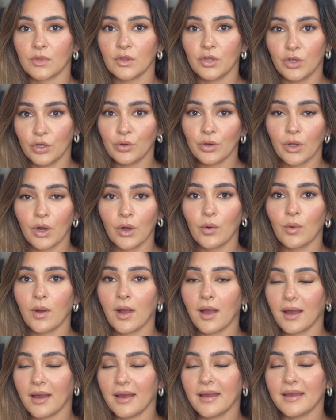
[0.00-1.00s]
You know,
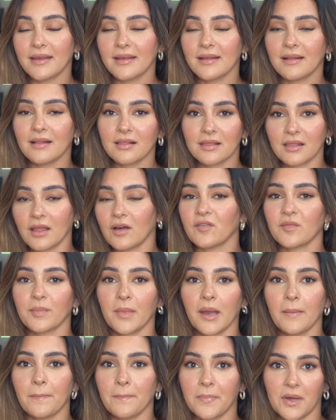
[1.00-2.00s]
I love
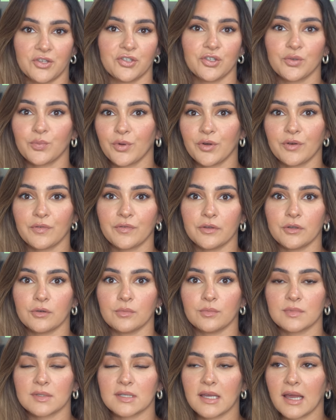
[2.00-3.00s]
my budget
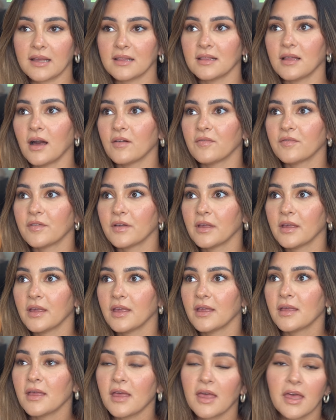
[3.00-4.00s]
perfumes. I love
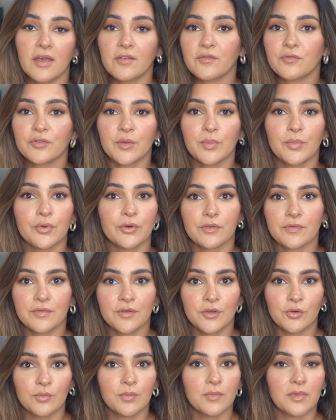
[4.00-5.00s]
every
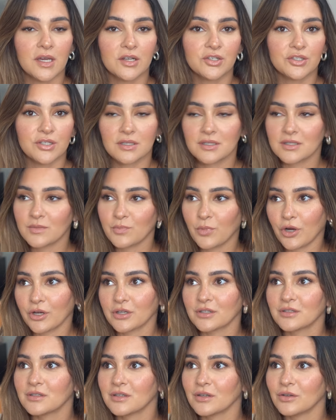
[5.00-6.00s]
perfume that just
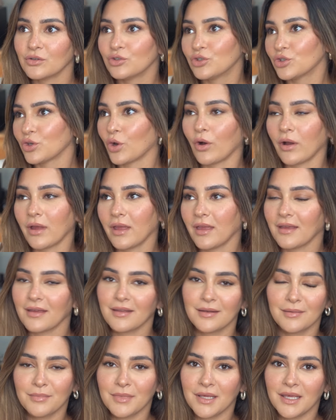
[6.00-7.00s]
sparks joy
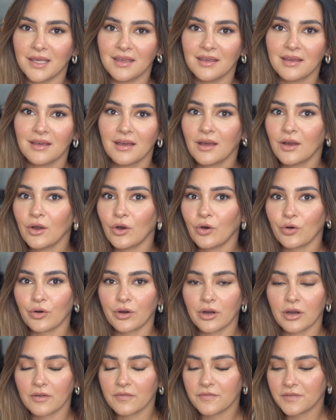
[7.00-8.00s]
in me
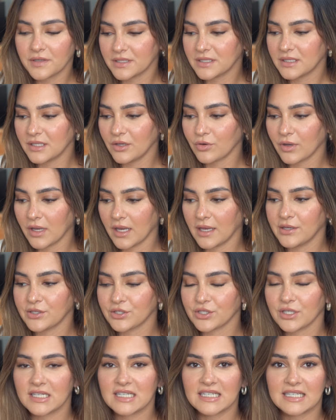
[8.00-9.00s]
or fits the
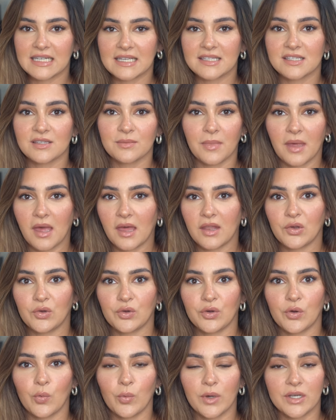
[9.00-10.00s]
occasion, doesn't
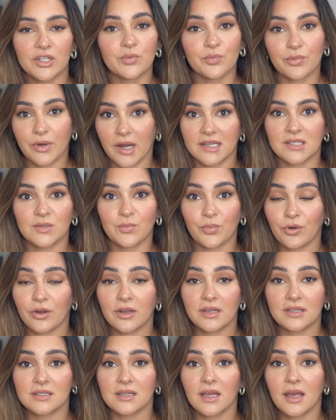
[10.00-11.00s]
matter which price
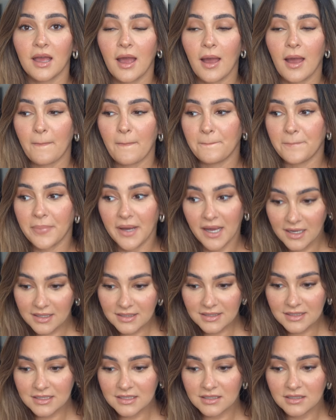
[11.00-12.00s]
point.
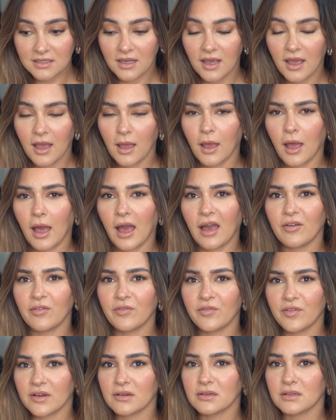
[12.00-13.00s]
But I
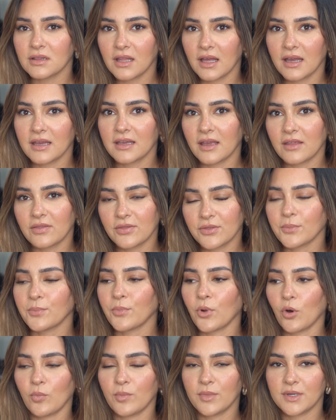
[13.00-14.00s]
felt like at the
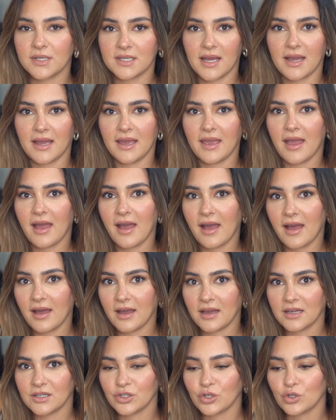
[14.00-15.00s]
moment I
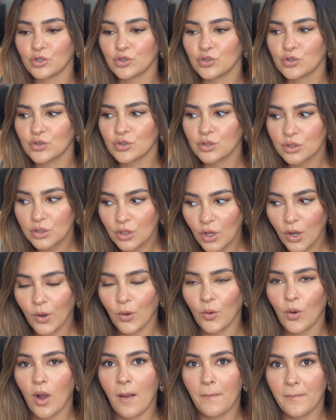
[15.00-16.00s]
had
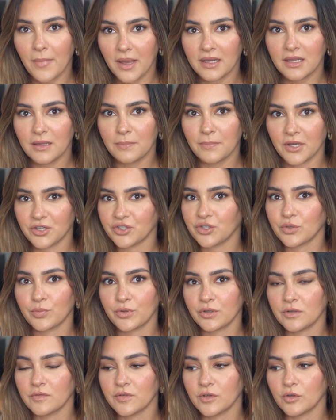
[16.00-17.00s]
so many budget
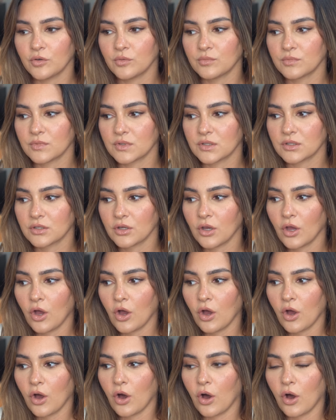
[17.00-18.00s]
perfumes
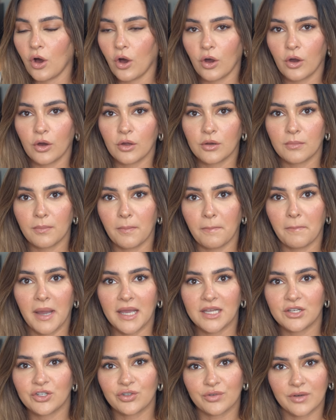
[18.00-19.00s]
on
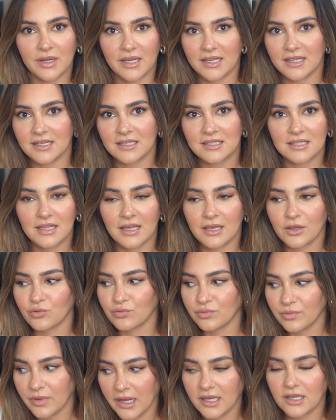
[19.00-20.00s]
my trays, like
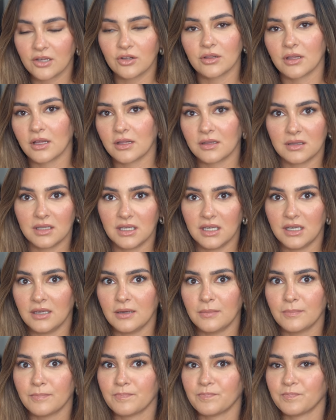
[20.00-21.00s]

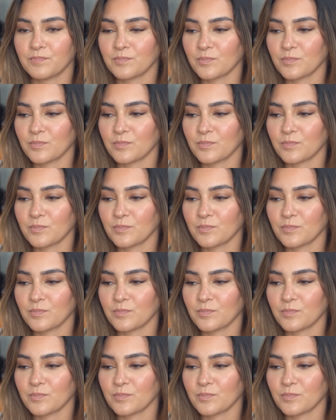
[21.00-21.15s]
regularly